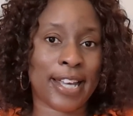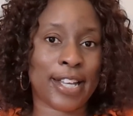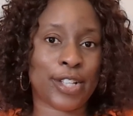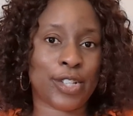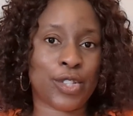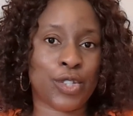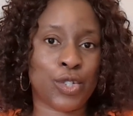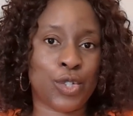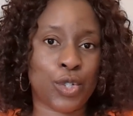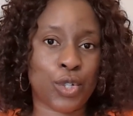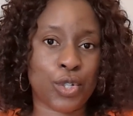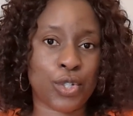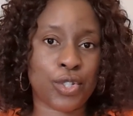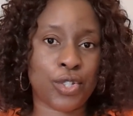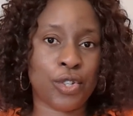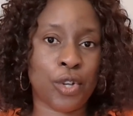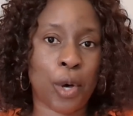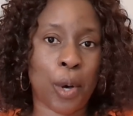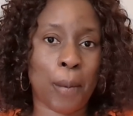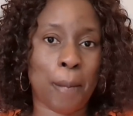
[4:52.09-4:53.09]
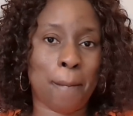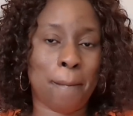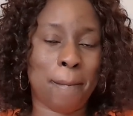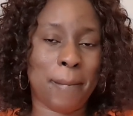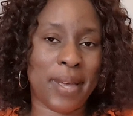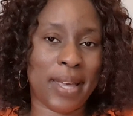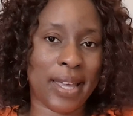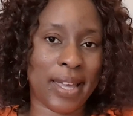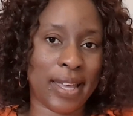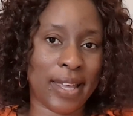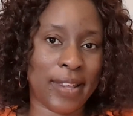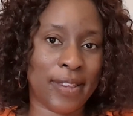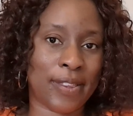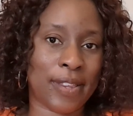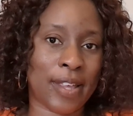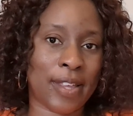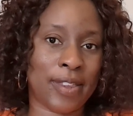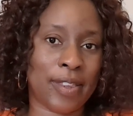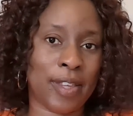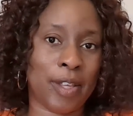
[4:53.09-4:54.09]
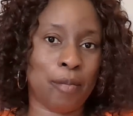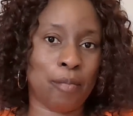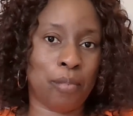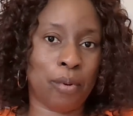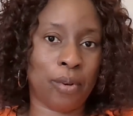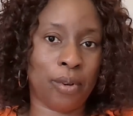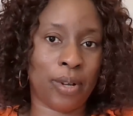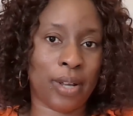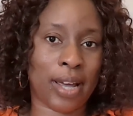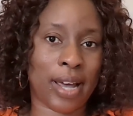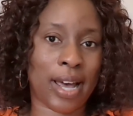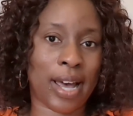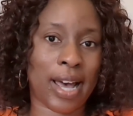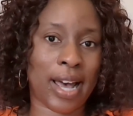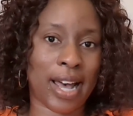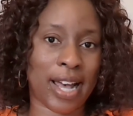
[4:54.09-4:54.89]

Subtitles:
It does not mean that the employer